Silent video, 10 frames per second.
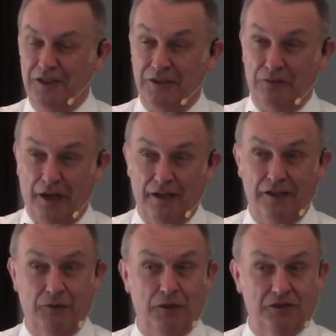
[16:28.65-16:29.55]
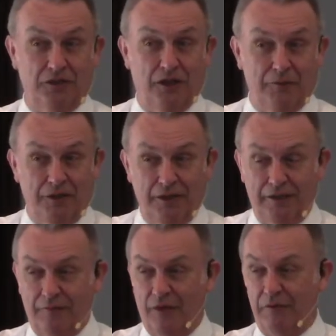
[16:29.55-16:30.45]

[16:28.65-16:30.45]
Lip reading: He did run. He was a nominee